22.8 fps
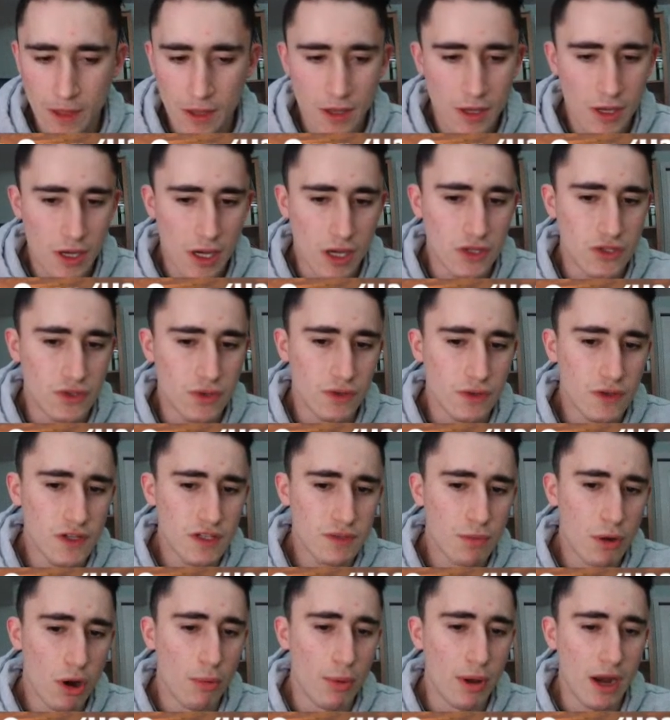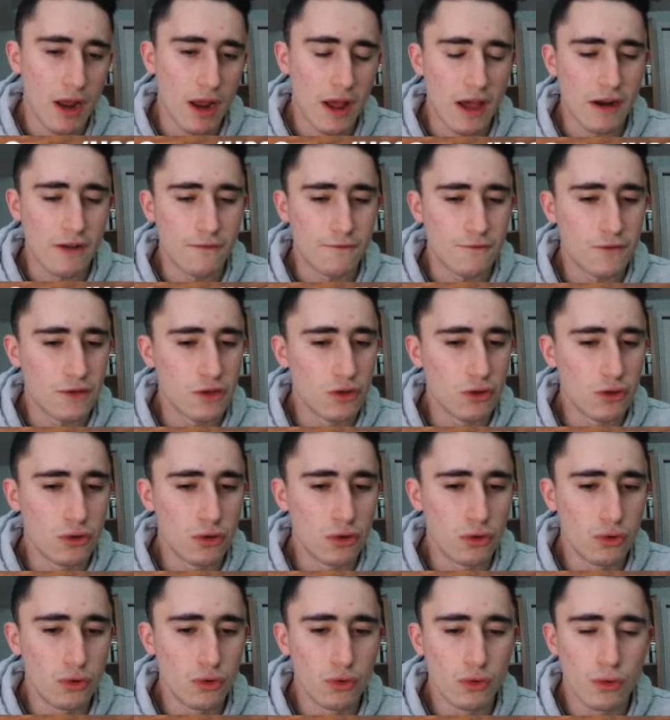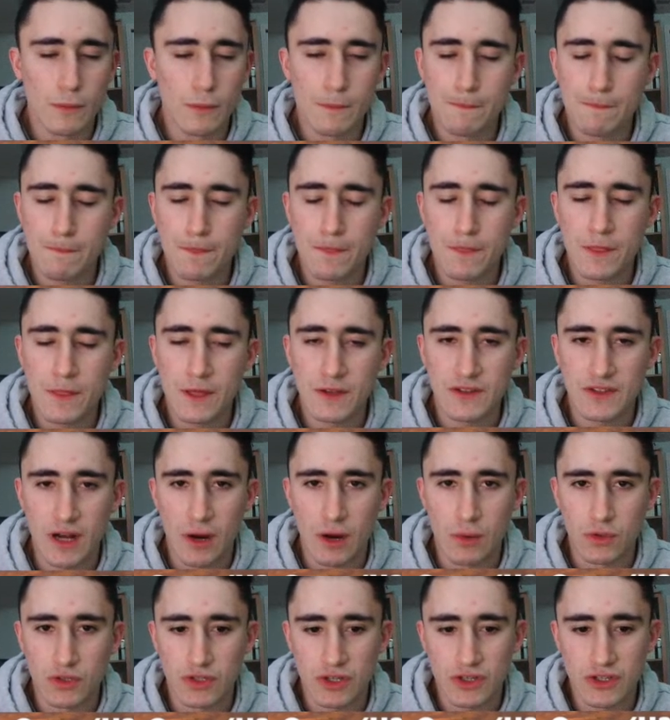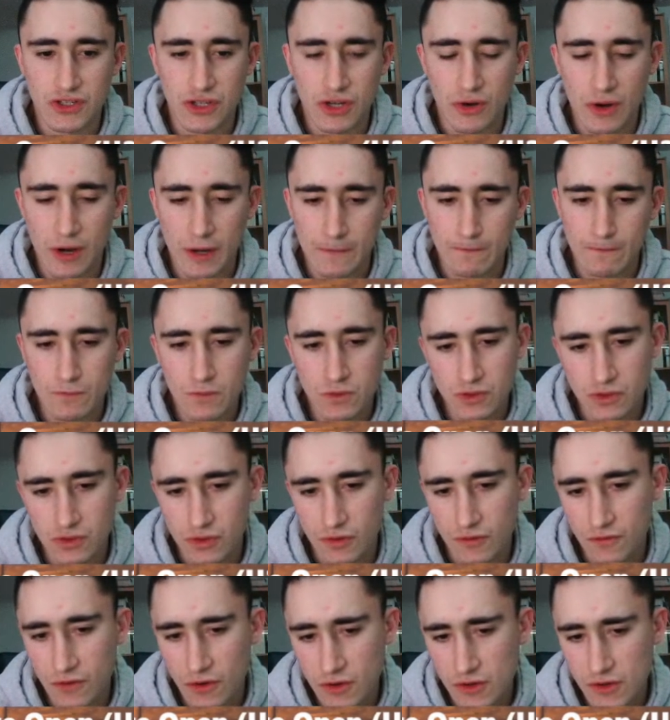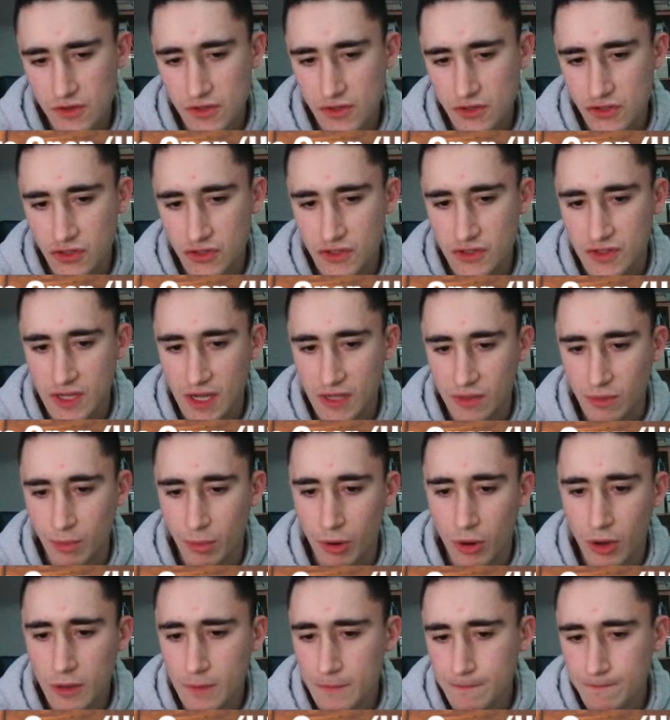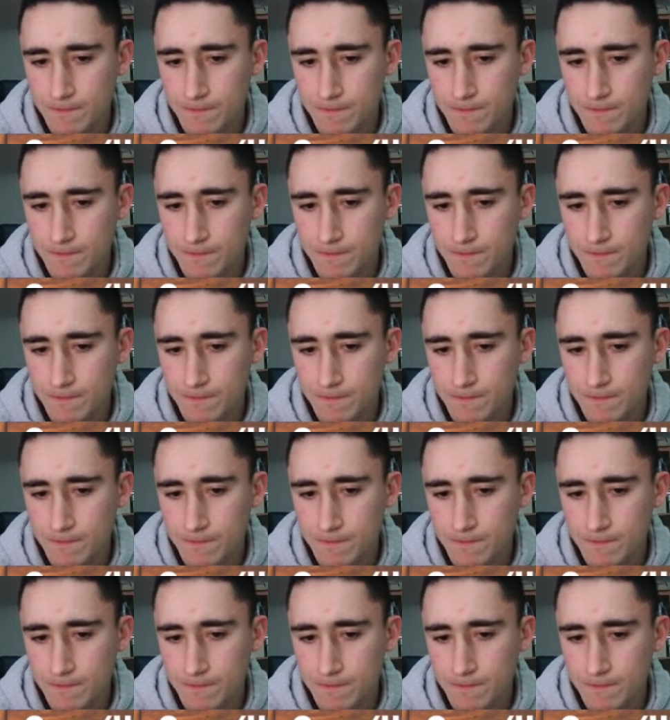And so at this moment, I had a few things that I was considering. So the first is just to take the pawn.